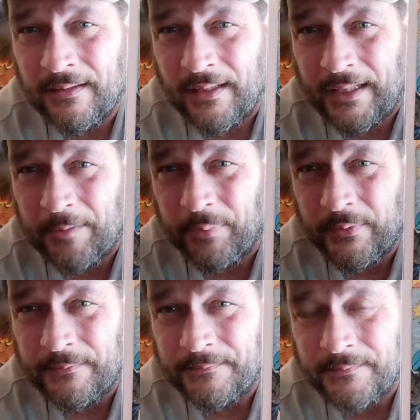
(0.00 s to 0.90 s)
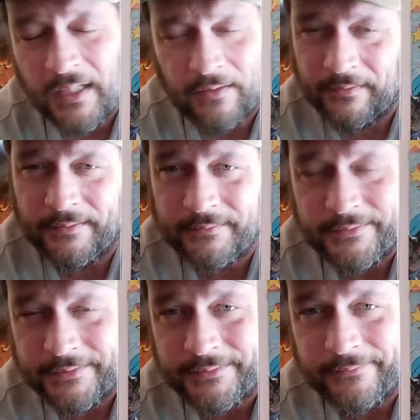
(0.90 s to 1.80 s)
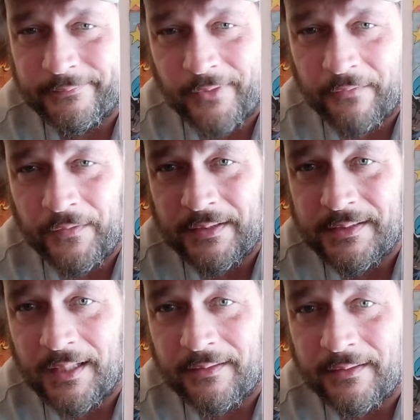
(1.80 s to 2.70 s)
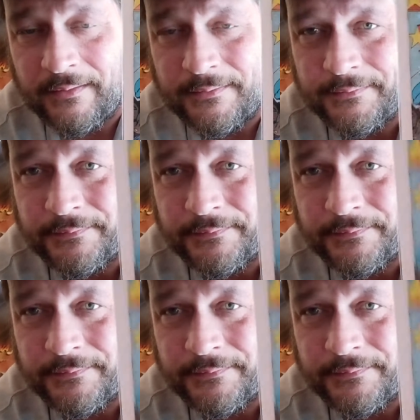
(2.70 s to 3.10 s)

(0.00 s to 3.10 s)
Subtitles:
Ape. I don't know, just reference, I don't know.